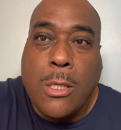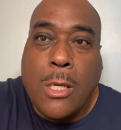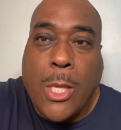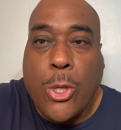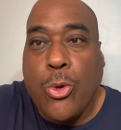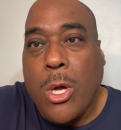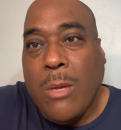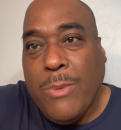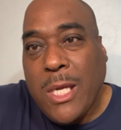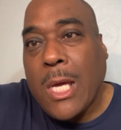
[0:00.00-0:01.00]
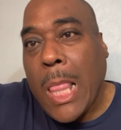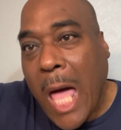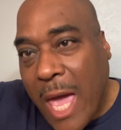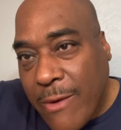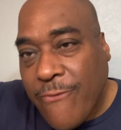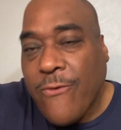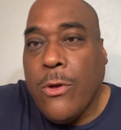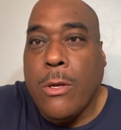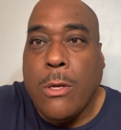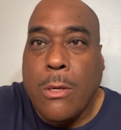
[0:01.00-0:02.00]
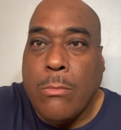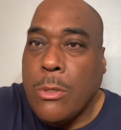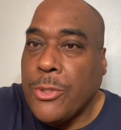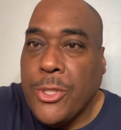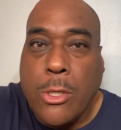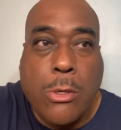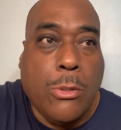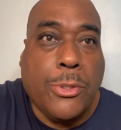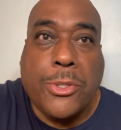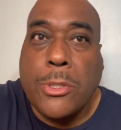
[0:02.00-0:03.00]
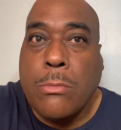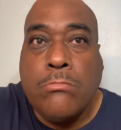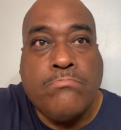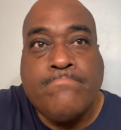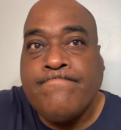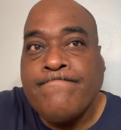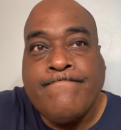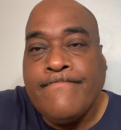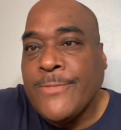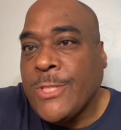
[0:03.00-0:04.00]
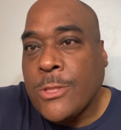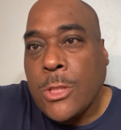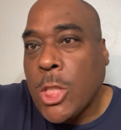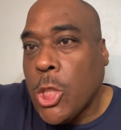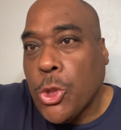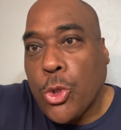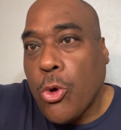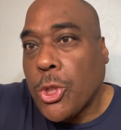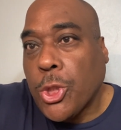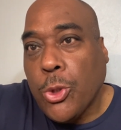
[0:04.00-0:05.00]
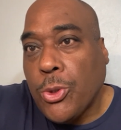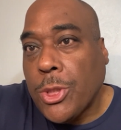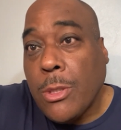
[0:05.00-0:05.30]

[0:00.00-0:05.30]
I know you got to beat Goliath. But there's no excuses